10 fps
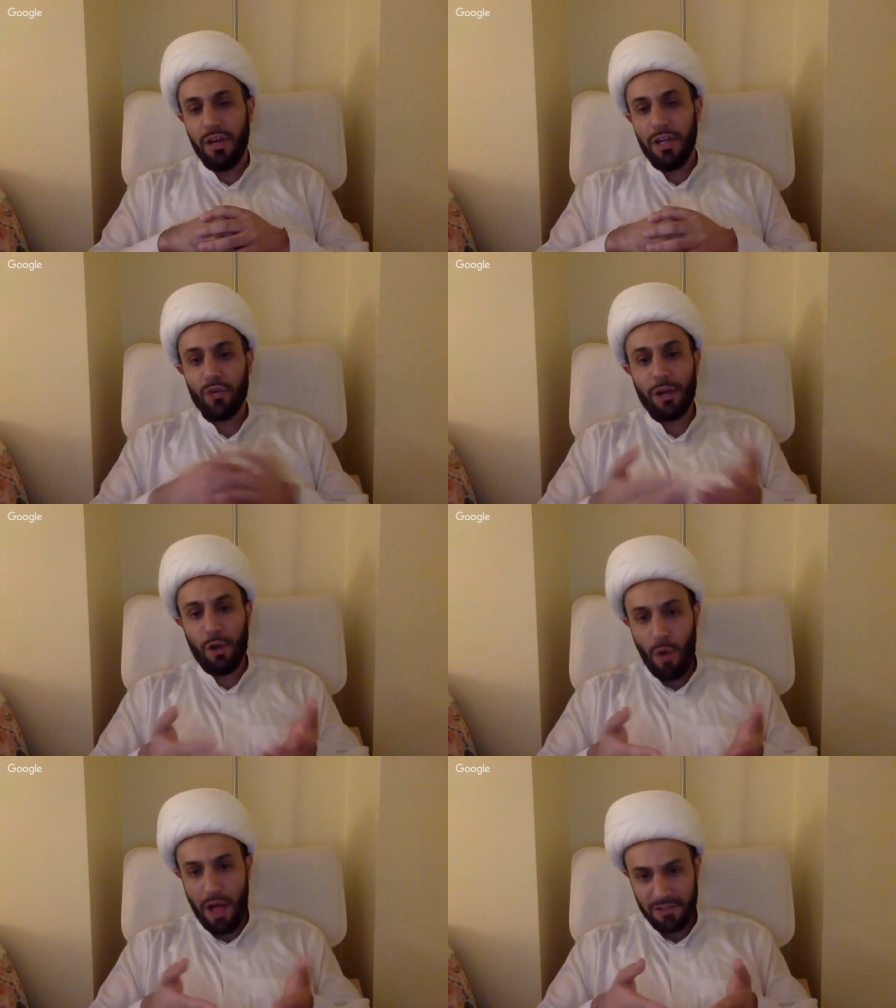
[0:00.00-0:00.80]
your
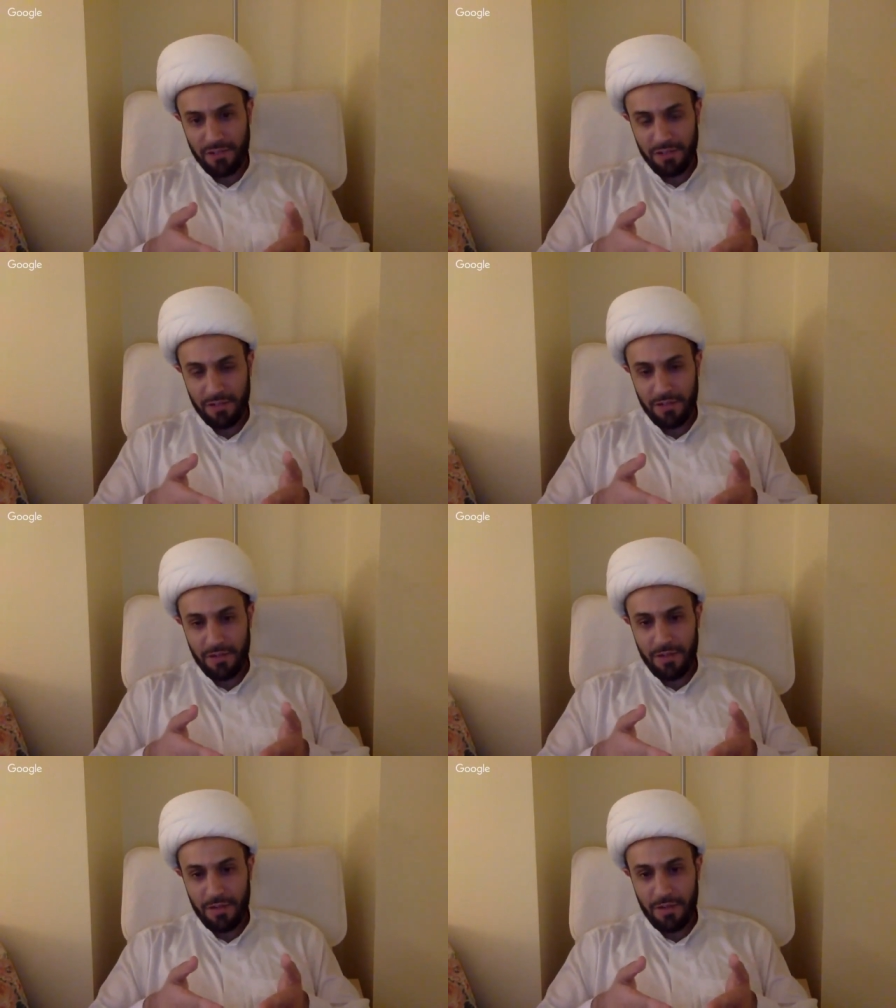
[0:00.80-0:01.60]
request.
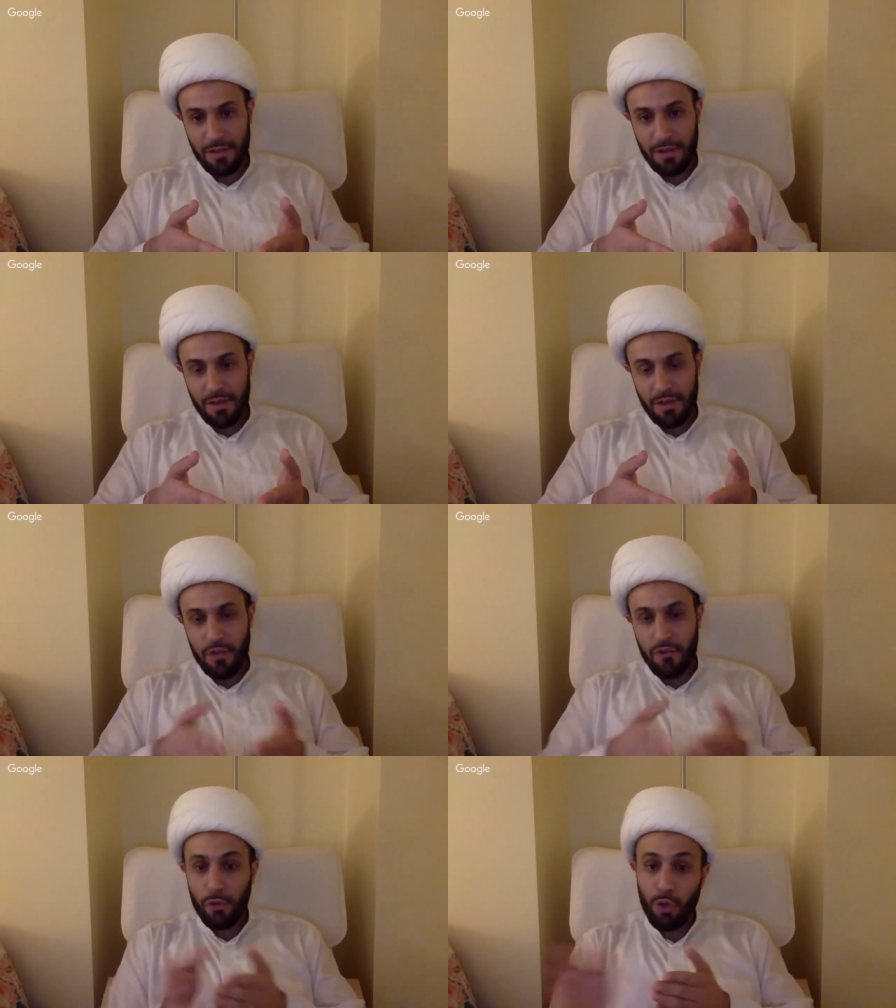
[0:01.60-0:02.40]

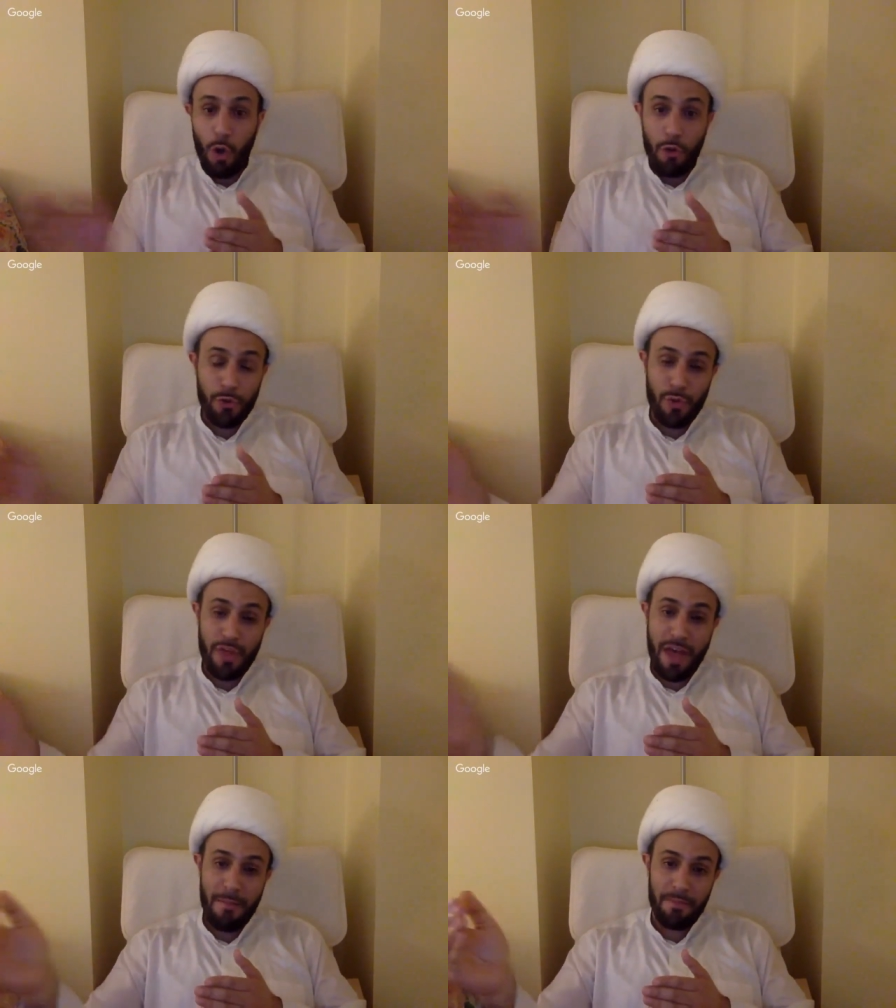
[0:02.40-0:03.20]
So you go through
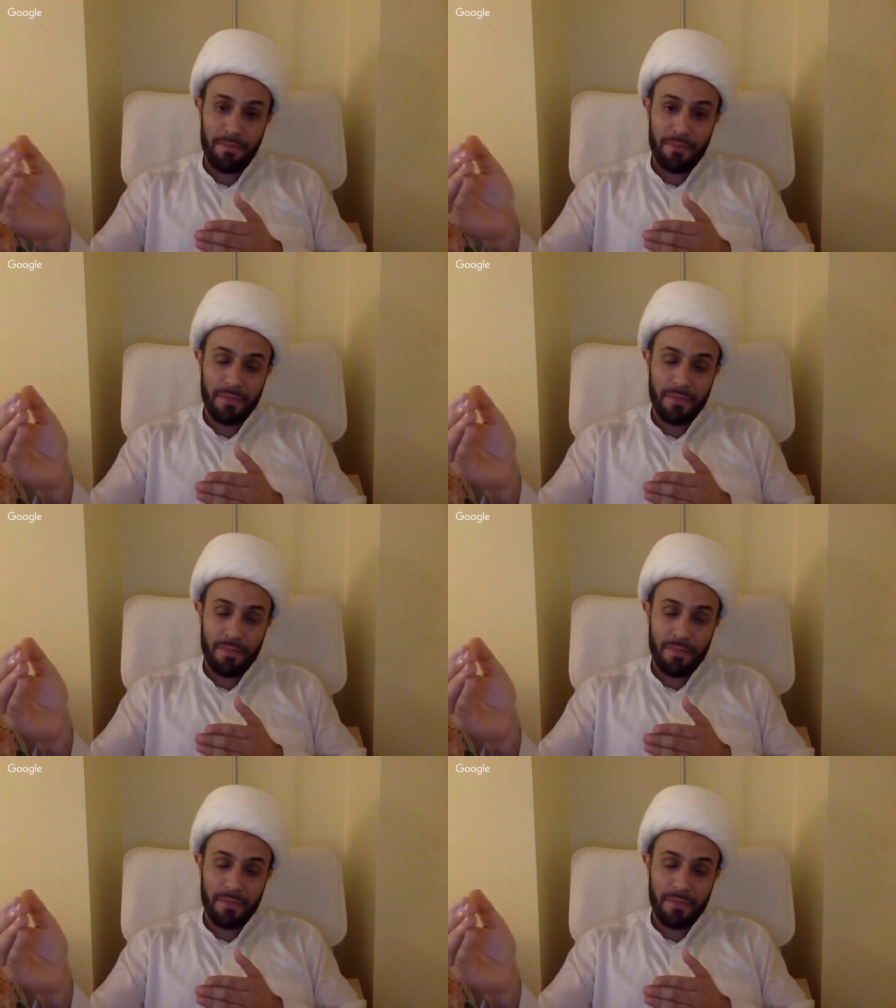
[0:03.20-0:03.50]
them.